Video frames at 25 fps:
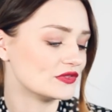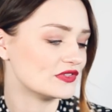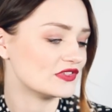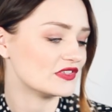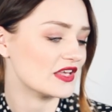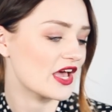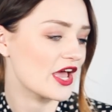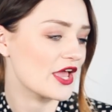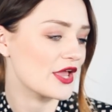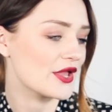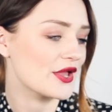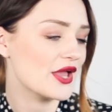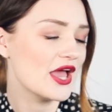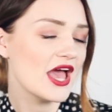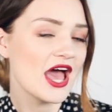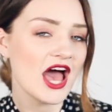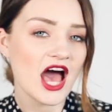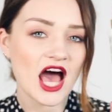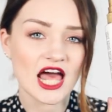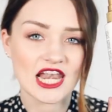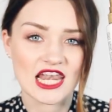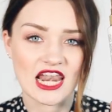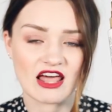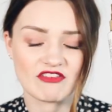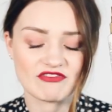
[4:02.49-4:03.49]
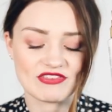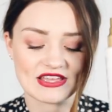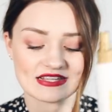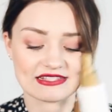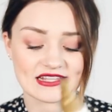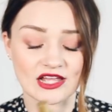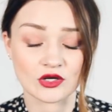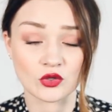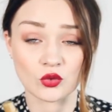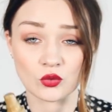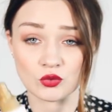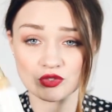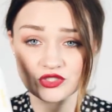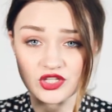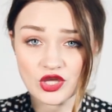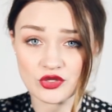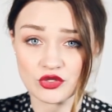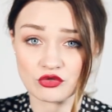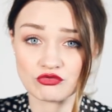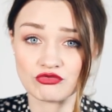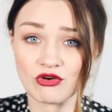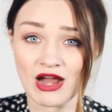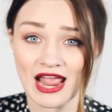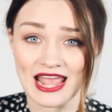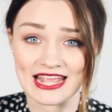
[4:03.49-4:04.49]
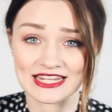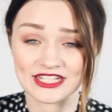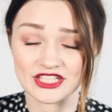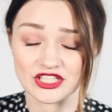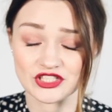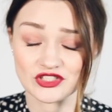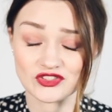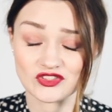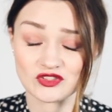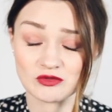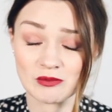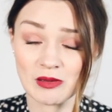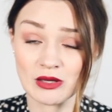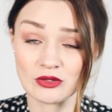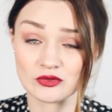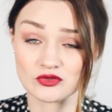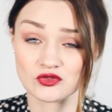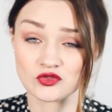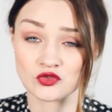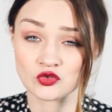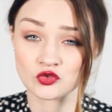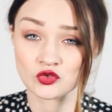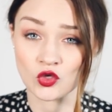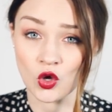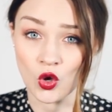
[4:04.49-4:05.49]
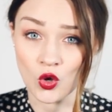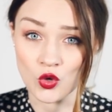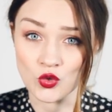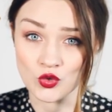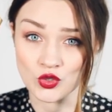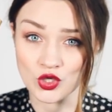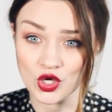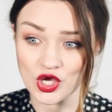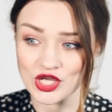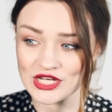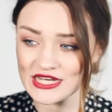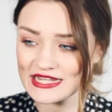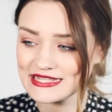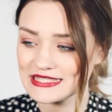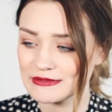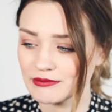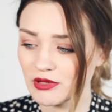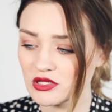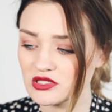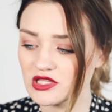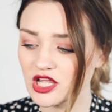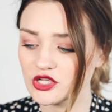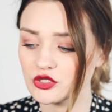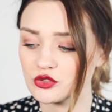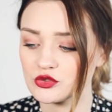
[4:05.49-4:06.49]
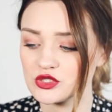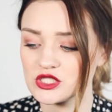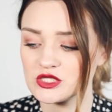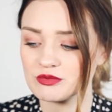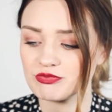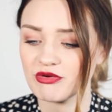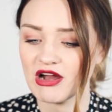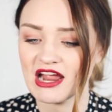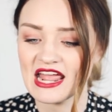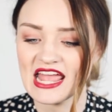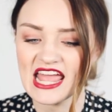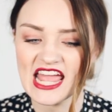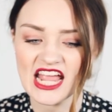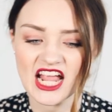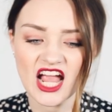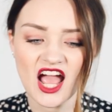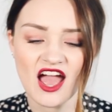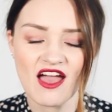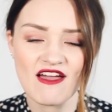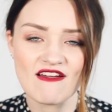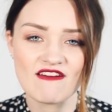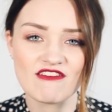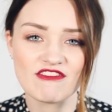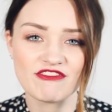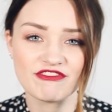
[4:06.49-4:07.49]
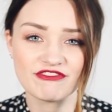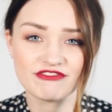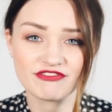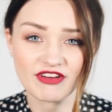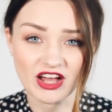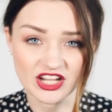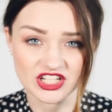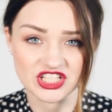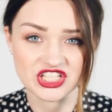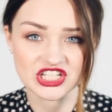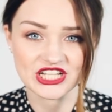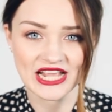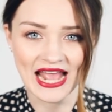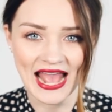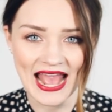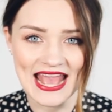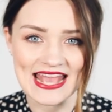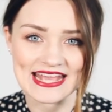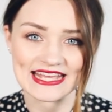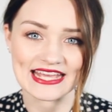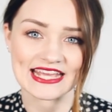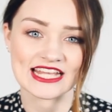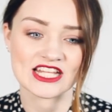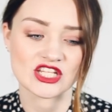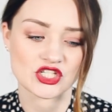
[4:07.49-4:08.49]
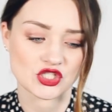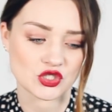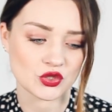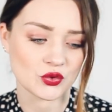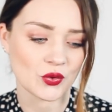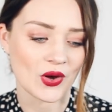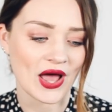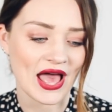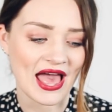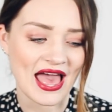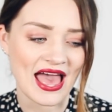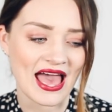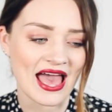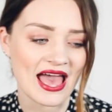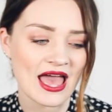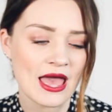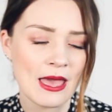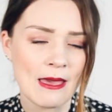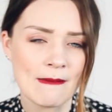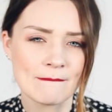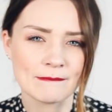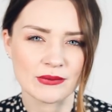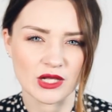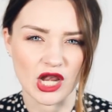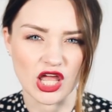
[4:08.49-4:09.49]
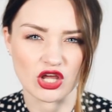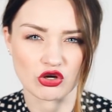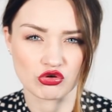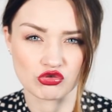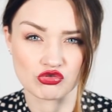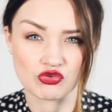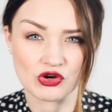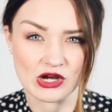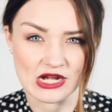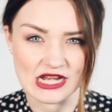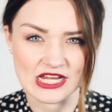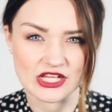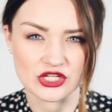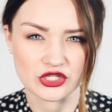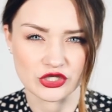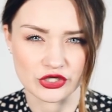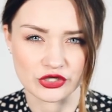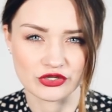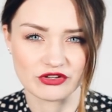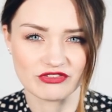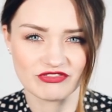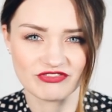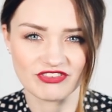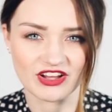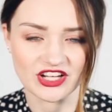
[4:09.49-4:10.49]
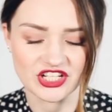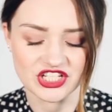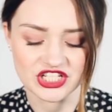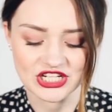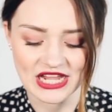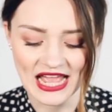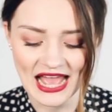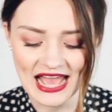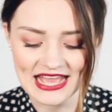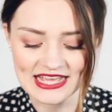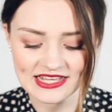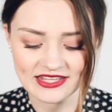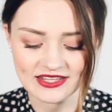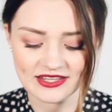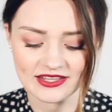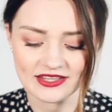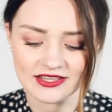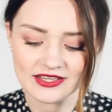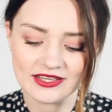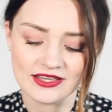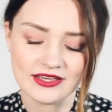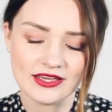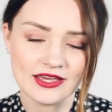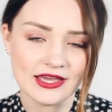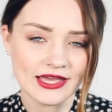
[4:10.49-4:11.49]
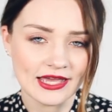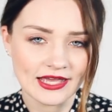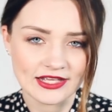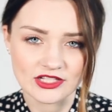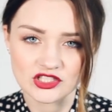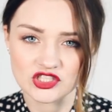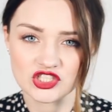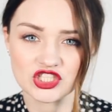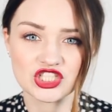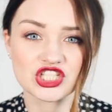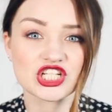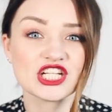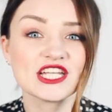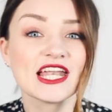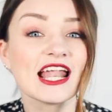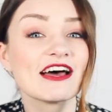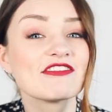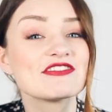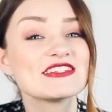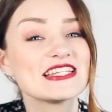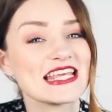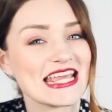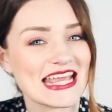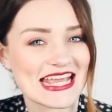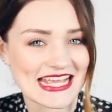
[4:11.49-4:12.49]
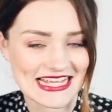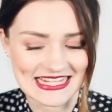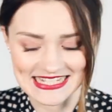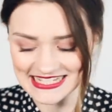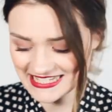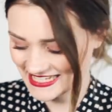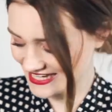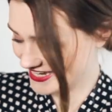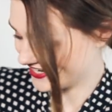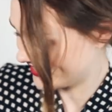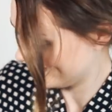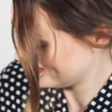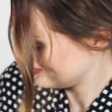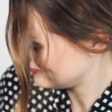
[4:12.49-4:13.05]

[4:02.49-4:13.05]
So love this. And also the range smells so good. It smells like you're spraying fudge cake into your hair, but like really good fudge cake. It's good enough to eat.